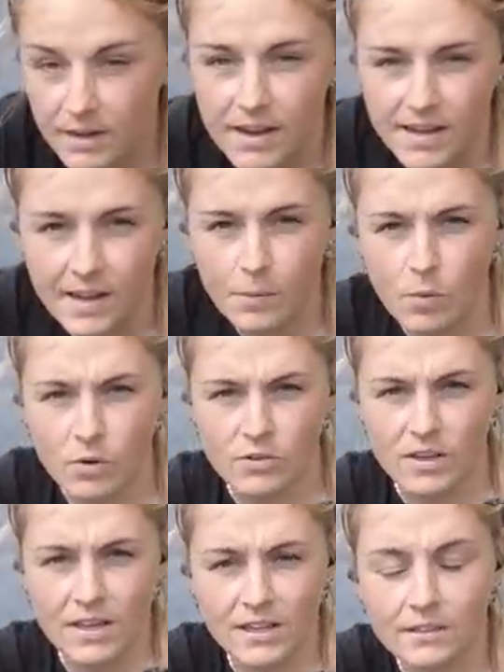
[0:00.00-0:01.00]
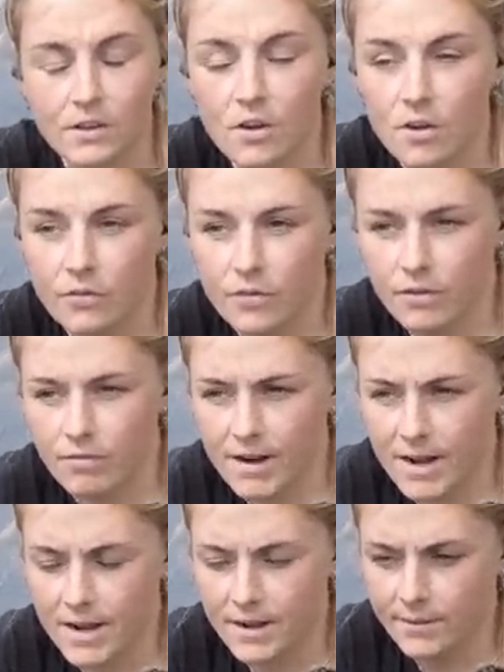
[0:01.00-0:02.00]
it was killed off
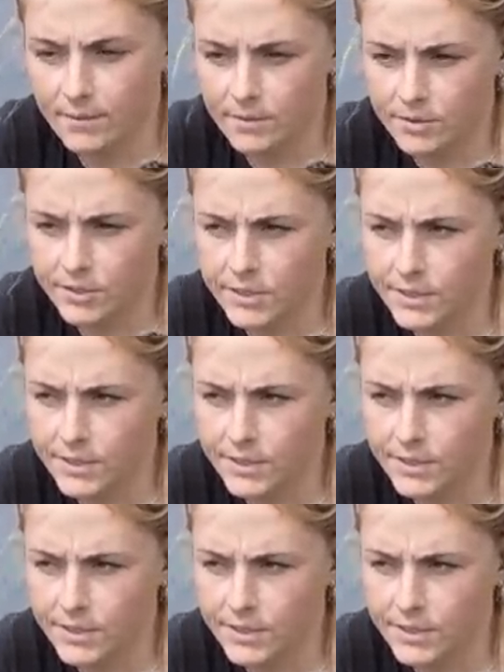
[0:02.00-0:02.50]
around